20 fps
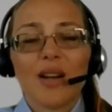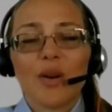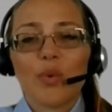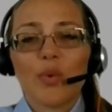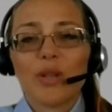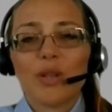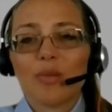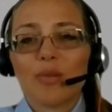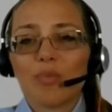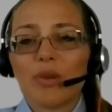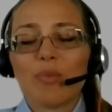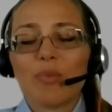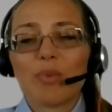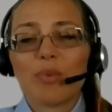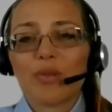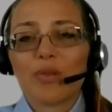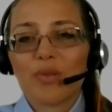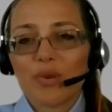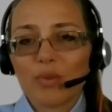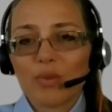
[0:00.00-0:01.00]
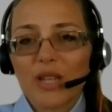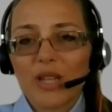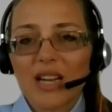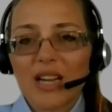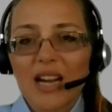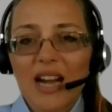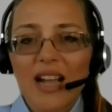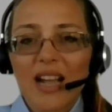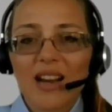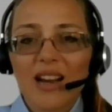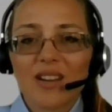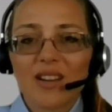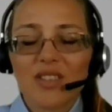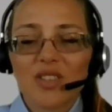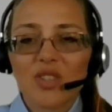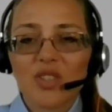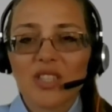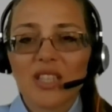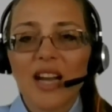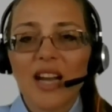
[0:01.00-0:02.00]
with the people from the higher
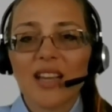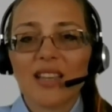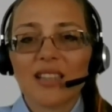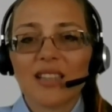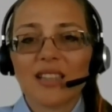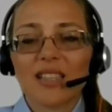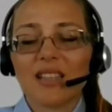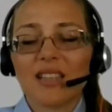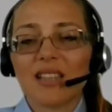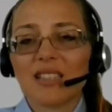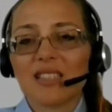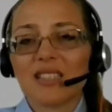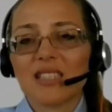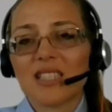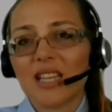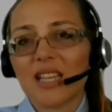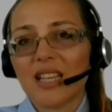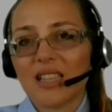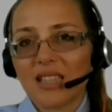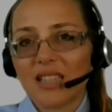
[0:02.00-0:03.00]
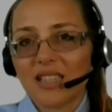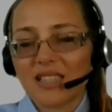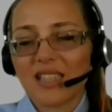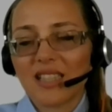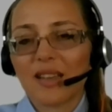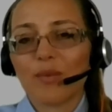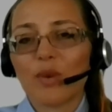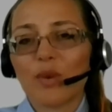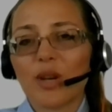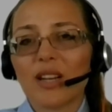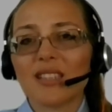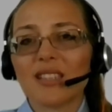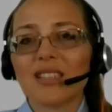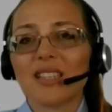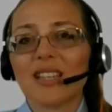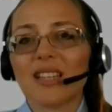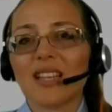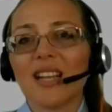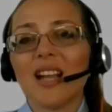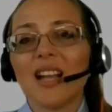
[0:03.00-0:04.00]
society, let's say in the same
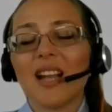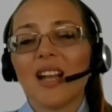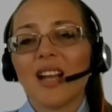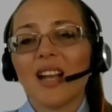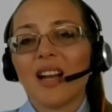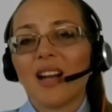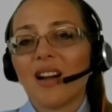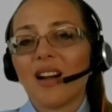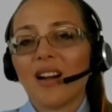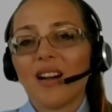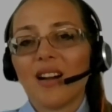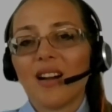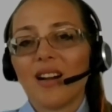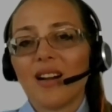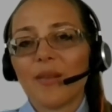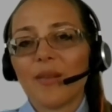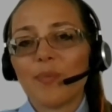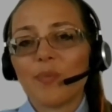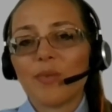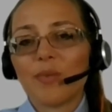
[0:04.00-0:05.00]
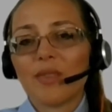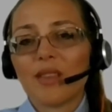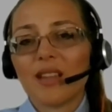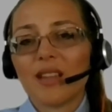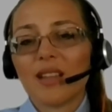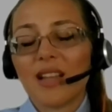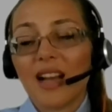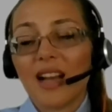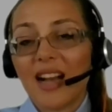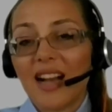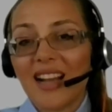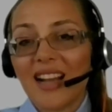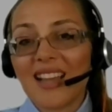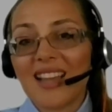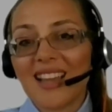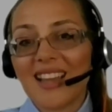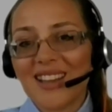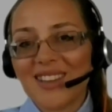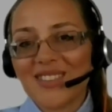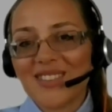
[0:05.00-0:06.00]
country. Uh,
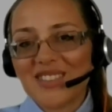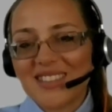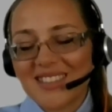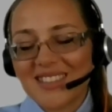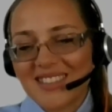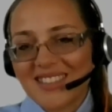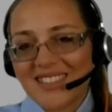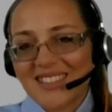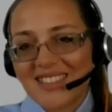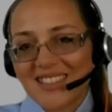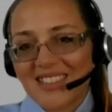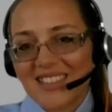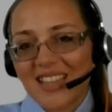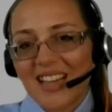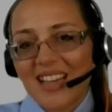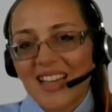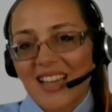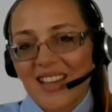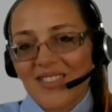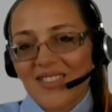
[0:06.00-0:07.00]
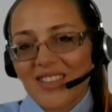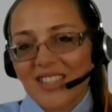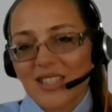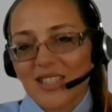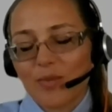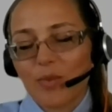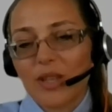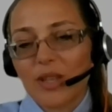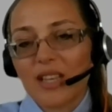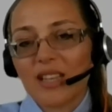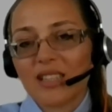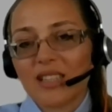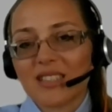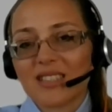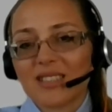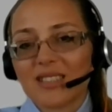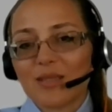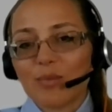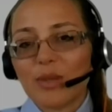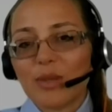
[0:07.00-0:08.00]
I have I have
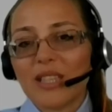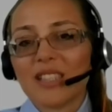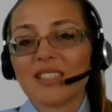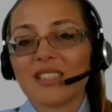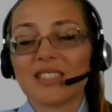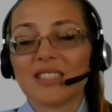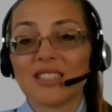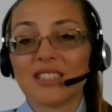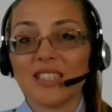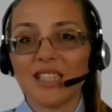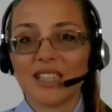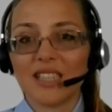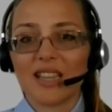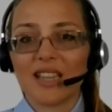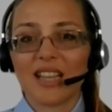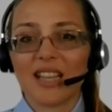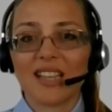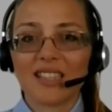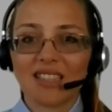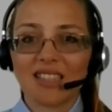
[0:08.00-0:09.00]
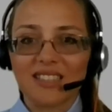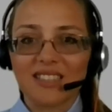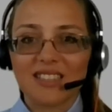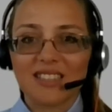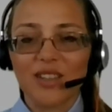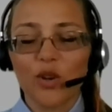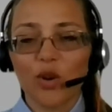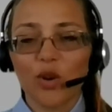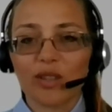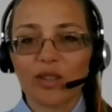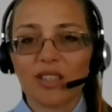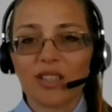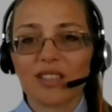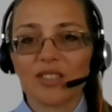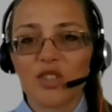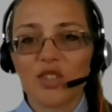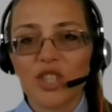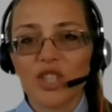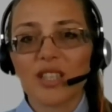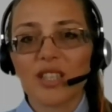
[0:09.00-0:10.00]
experienced being seen like this
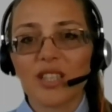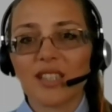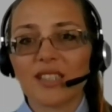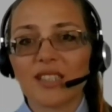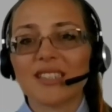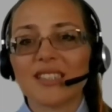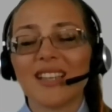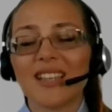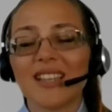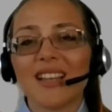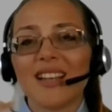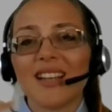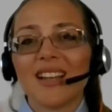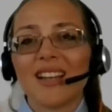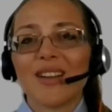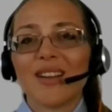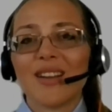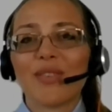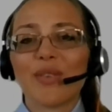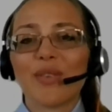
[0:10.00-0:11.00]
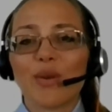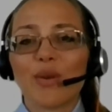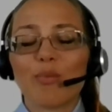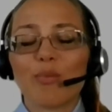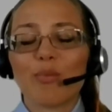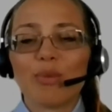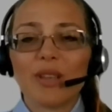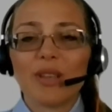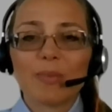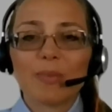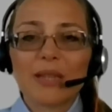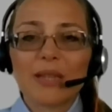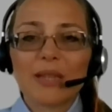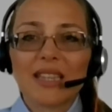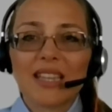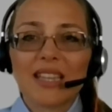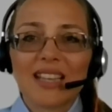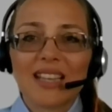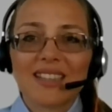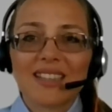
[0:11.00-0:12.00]
golden chicken from
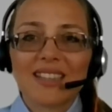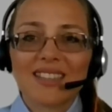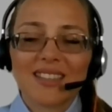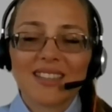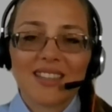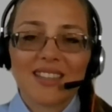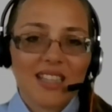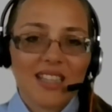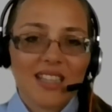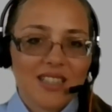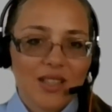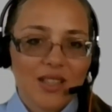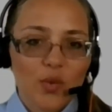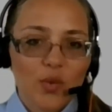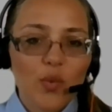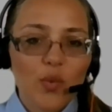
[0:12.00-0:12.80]
people that doesn't